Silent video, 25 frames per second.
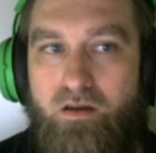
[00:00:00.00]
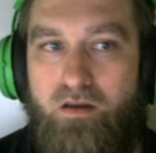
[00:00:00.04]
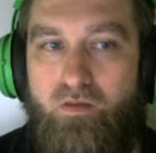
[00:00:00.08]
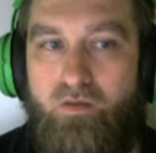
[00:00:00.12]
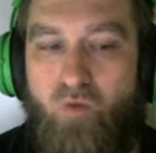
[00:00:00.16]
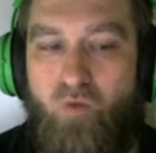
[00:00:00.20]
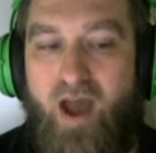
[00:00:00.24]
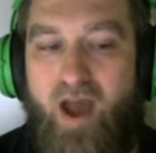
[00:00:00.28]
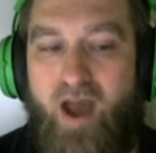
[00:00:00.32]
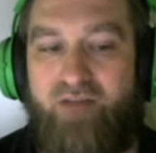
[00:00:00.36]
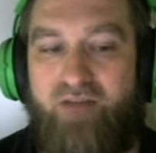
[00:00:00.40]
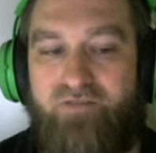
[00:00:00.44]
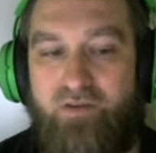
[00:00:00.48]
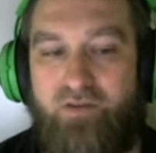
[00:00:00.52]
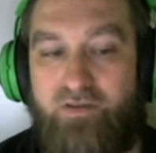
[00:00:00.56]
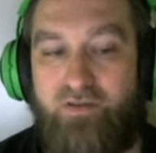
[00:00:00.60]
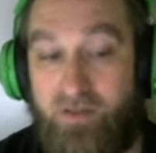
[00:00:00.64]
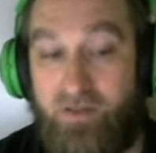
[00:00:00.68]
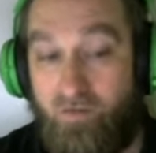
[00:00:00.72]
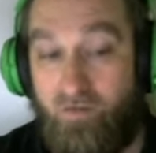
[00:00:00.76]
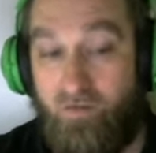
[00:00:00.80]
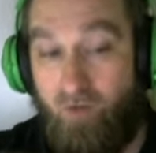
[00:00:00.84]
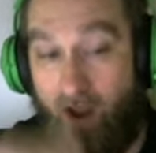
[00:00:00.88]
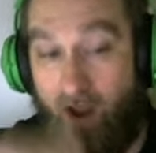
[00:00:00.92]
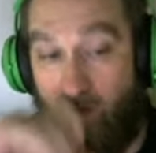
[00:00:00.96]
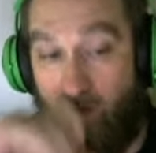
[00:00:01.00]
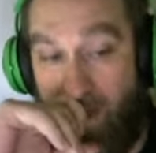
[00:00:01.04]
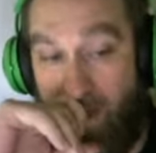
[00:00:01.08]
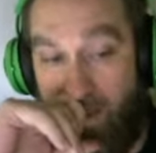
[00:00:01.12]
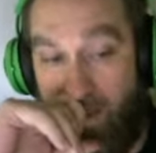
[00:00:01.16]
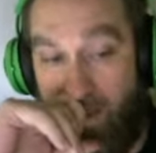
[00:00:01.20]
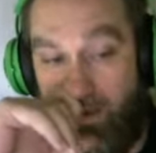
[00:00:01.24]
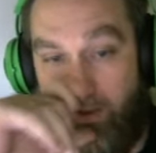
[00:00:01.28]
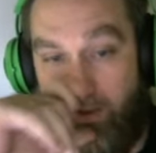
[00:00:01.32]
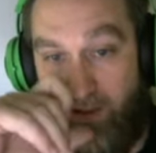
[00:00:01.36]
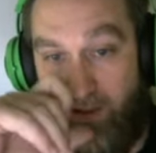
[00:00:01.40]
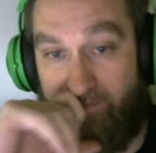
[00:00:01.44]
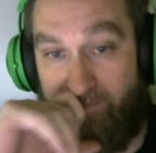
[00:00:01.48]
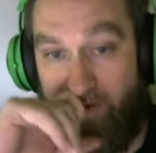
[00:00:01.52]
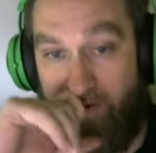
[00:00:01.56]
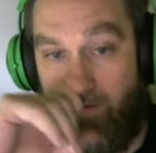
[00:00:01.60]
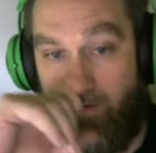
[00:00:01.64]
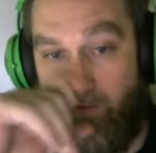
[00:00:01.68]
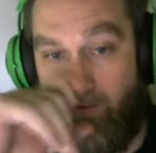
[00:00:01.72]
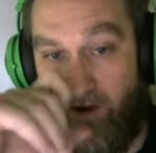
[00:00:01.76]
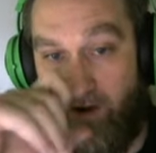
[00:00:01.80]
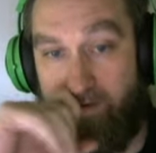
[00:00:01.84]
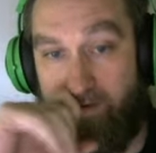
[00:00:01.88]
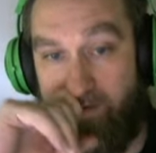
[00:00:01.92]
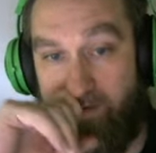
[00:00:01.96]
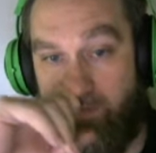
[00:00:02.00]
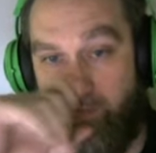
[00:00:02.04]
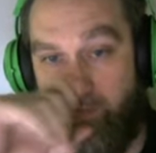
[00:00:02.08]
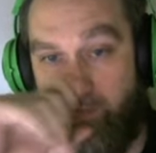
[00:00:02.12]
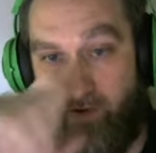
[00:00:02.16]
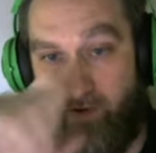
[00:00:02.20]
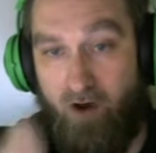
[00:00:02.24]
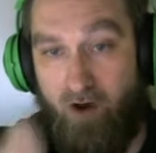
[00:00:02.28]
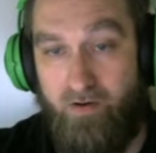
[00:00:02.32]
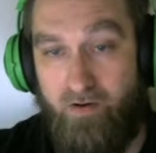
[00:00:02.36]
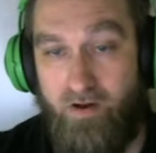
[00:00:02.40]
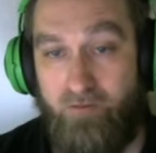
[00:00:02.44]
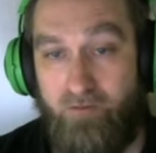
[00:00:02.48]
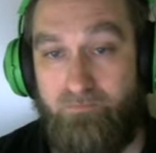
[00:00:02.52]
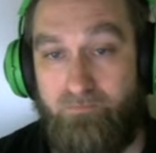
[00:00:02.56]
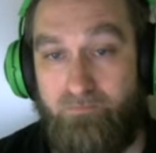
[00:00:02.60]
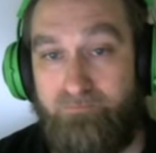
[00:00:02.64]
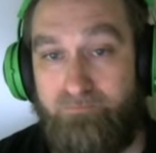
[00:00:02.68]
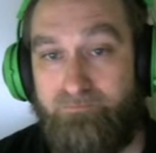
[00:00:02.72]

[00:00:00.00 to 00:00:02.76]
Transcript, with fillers: Well, I have to do this in the right way if I want to do the Perona.